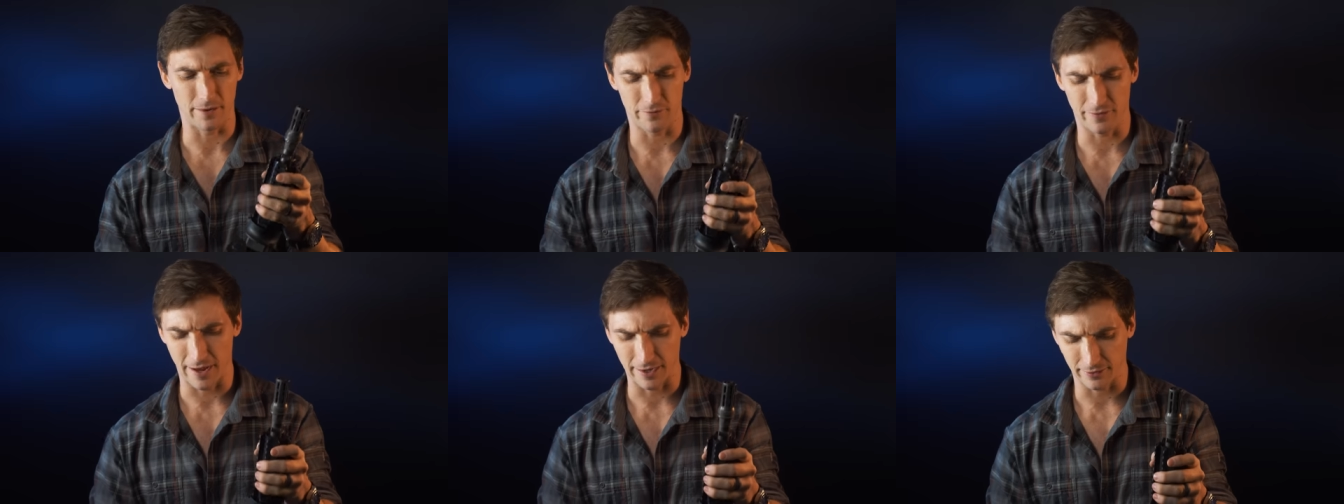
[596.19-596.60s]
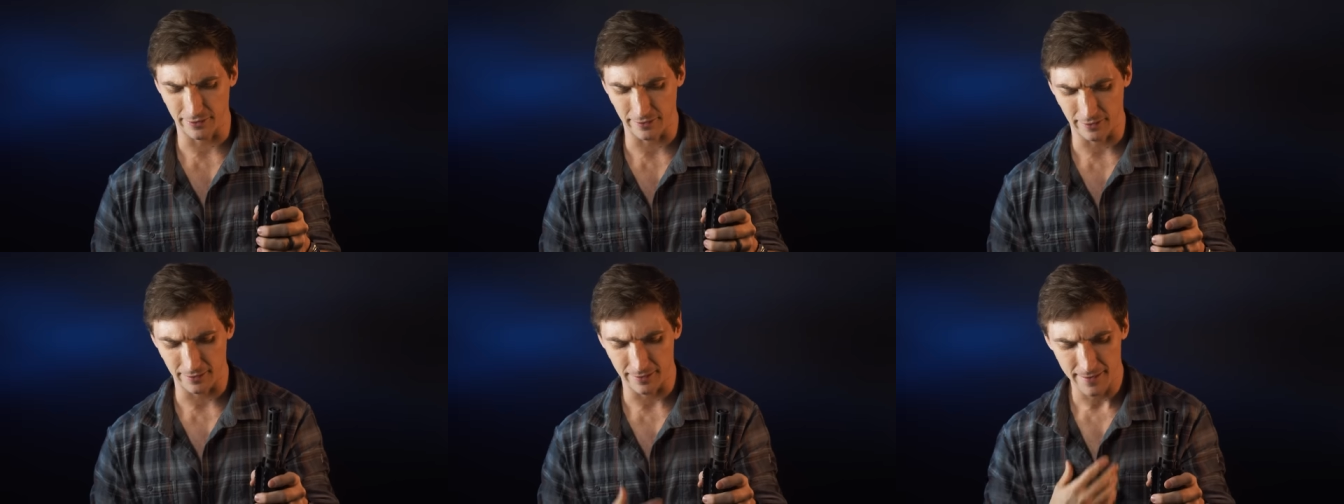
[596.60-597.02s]
In fact,
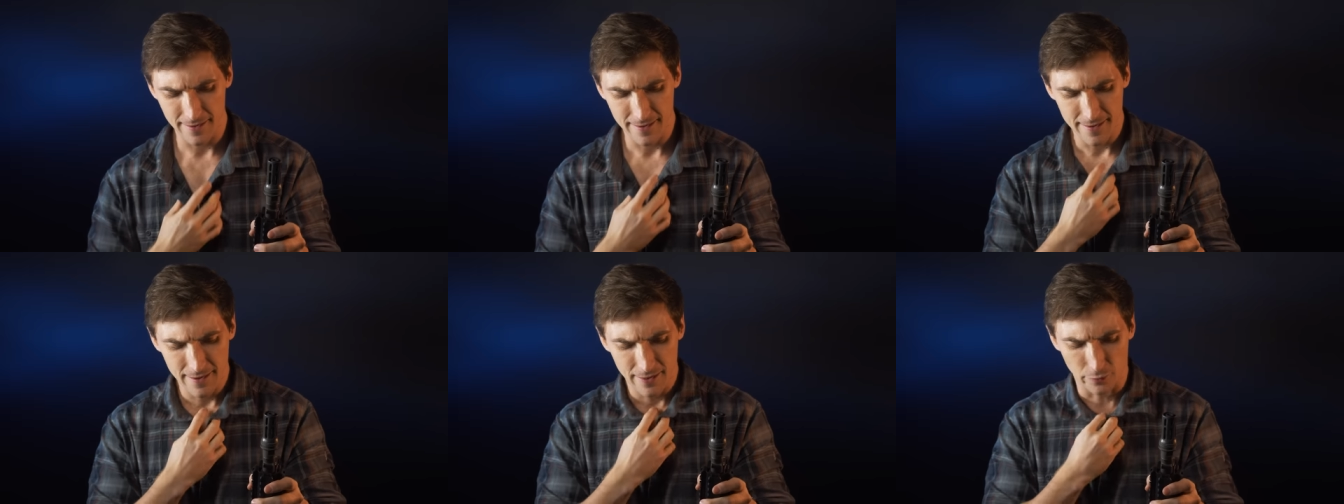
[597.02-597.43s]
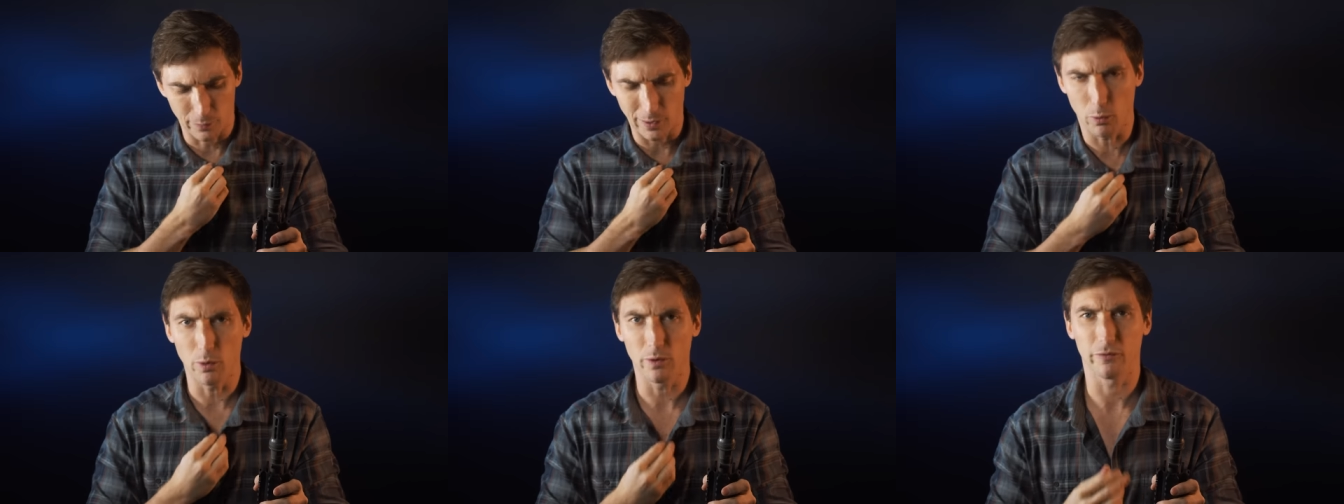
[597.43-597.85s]
the
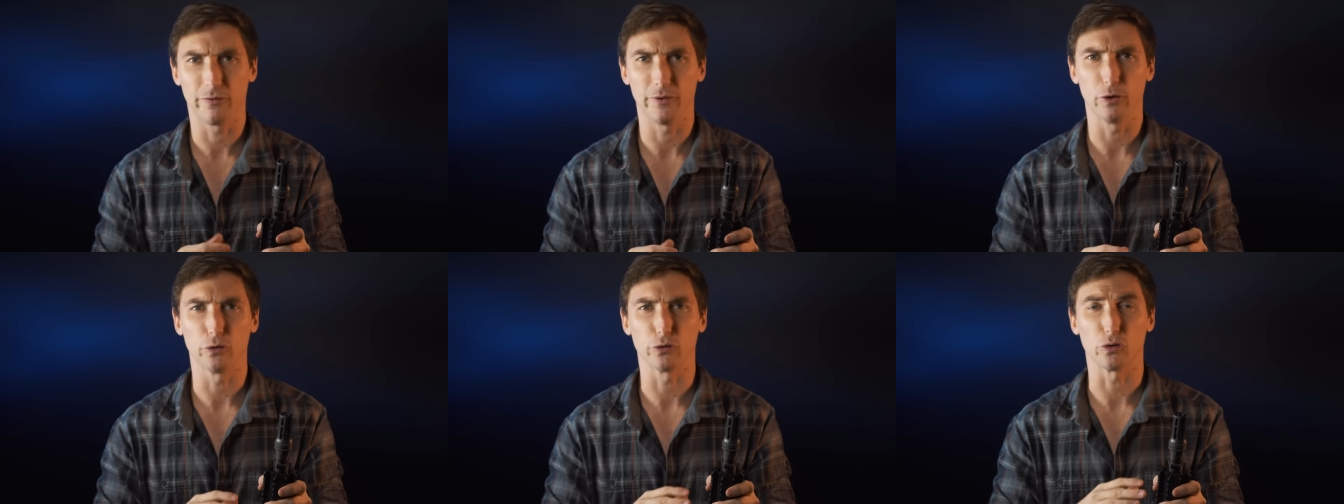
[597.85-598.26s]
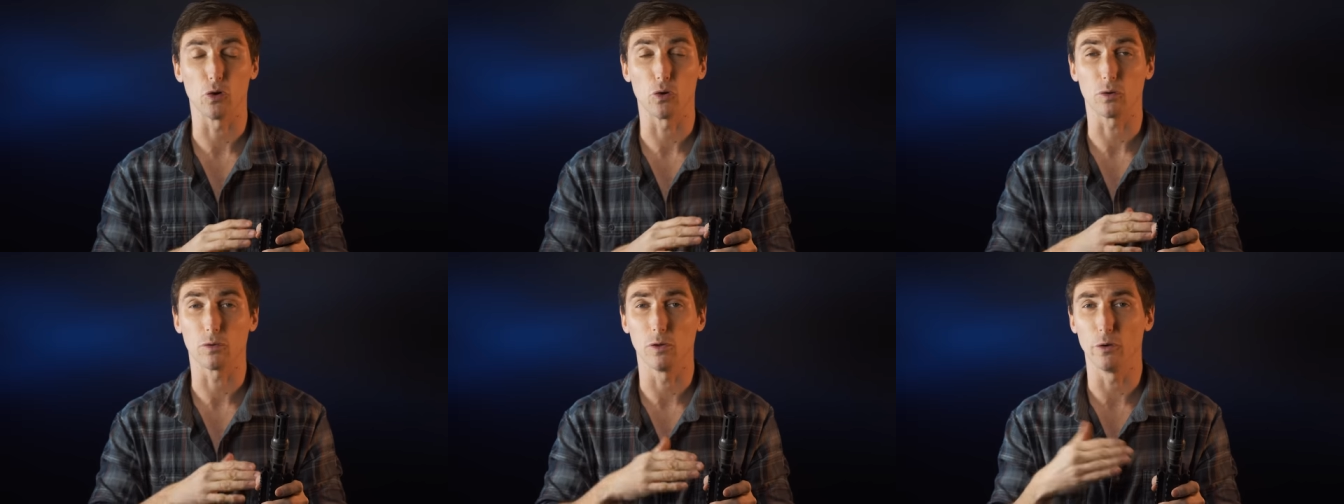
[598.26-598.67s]
recoil feels
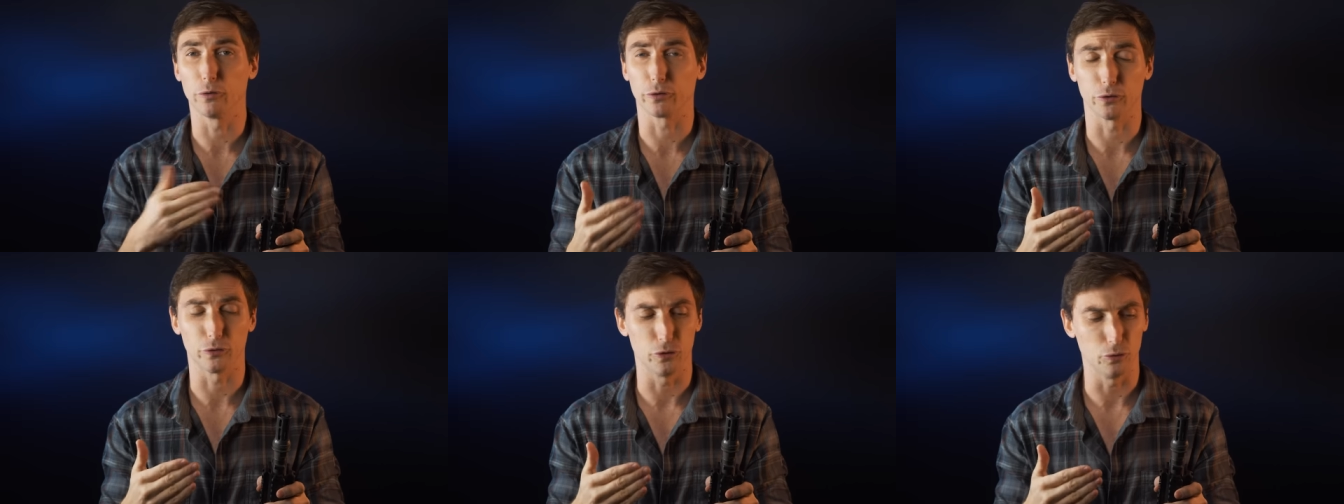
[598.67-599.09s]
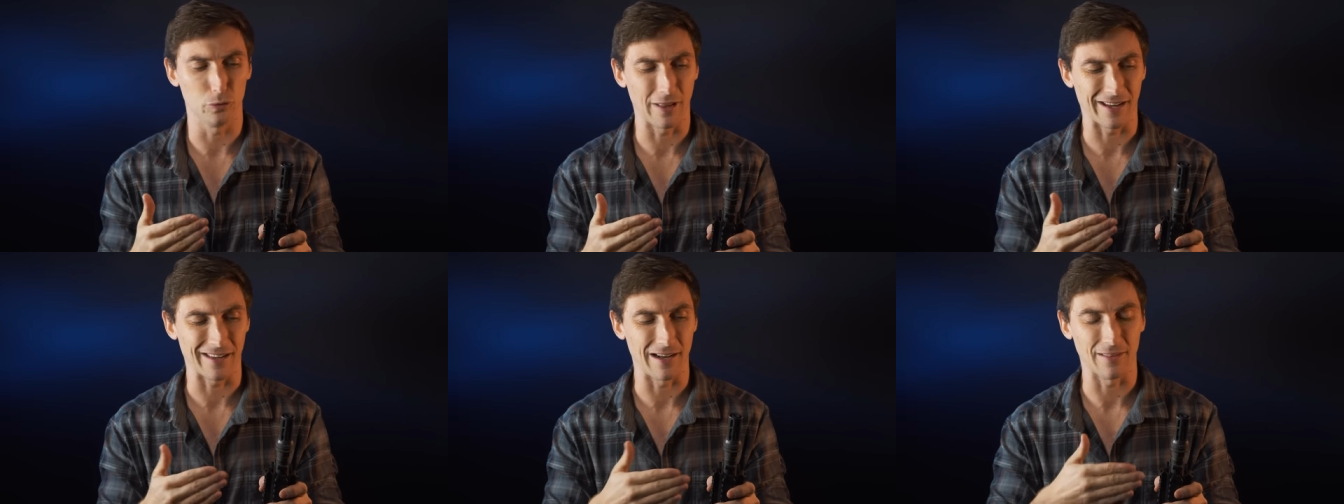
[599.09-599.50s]
closer to
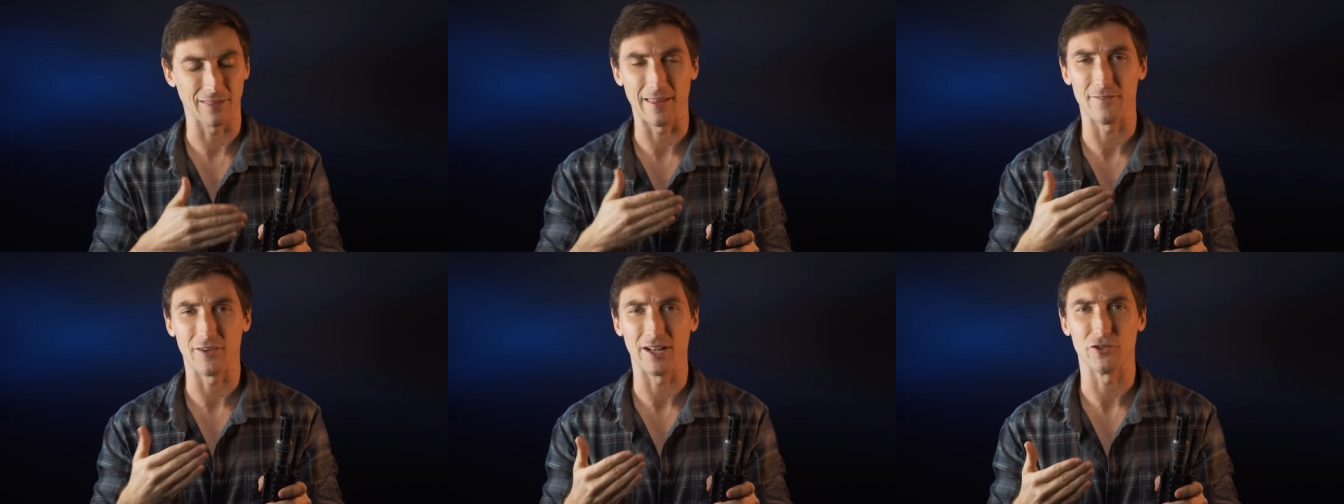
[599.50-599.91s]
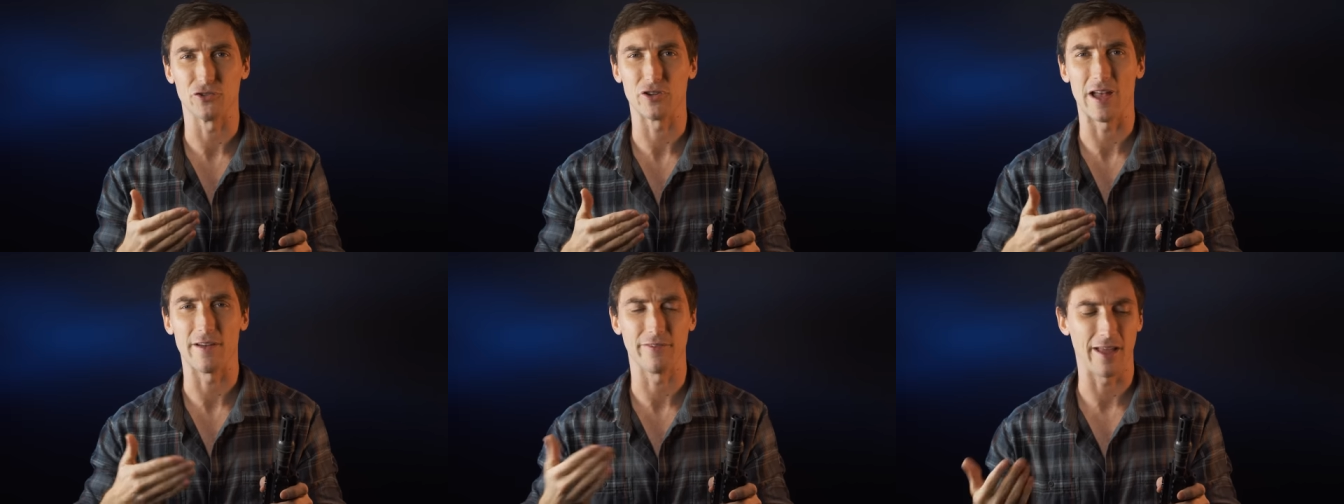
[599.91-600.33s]
like an
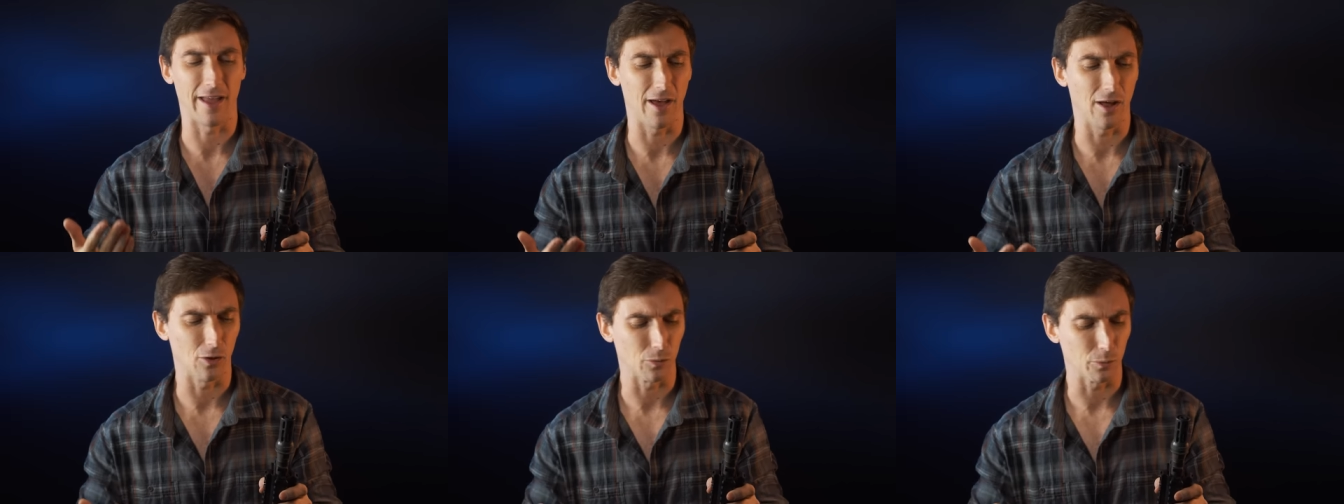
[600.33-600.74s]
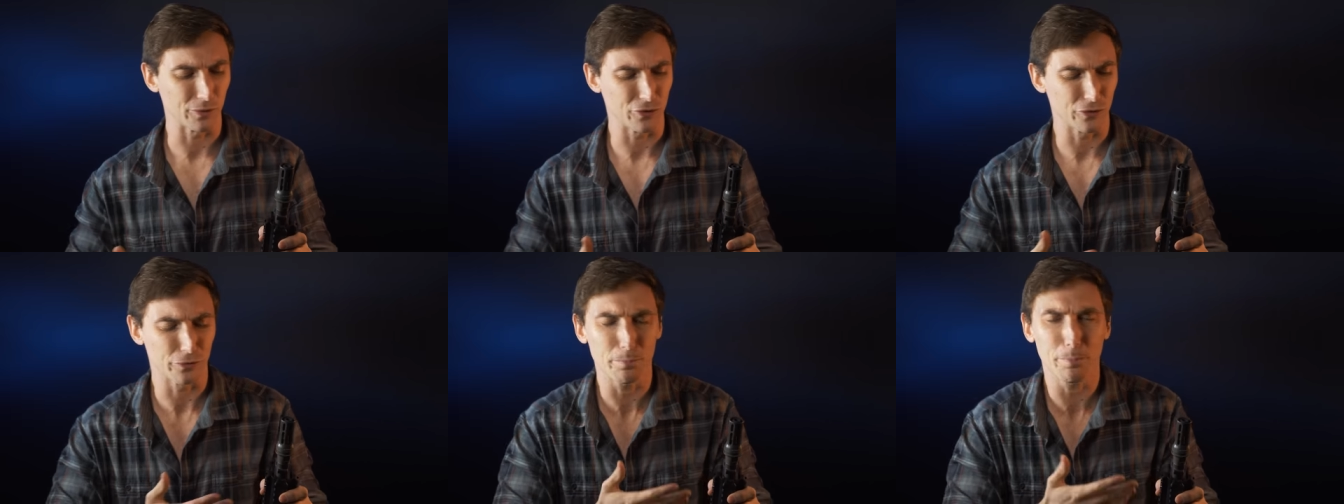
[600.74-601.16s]
11-inch FAL,
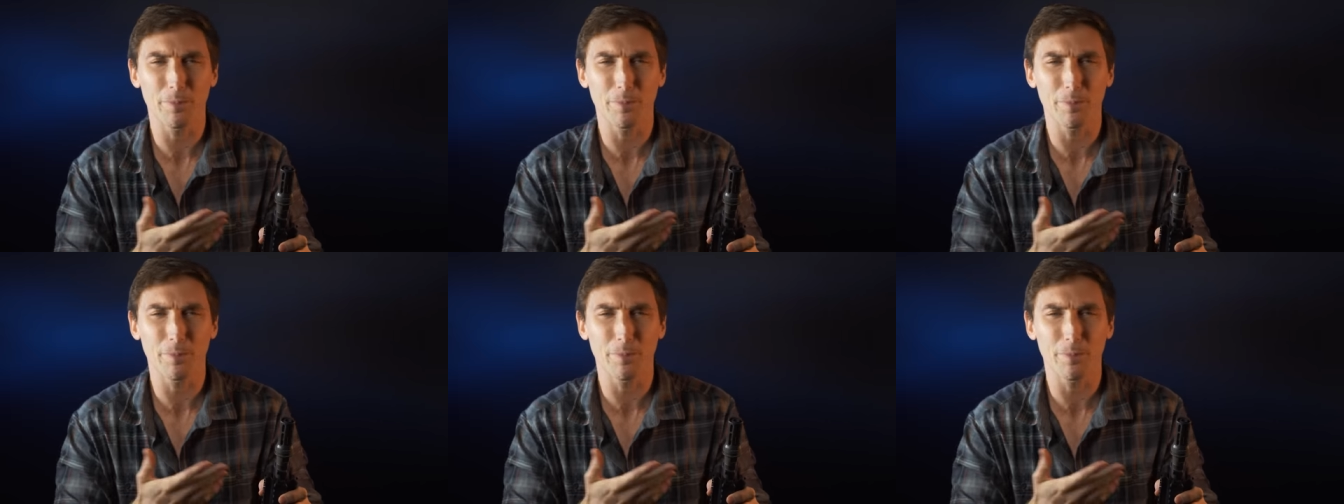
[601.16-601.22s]
which is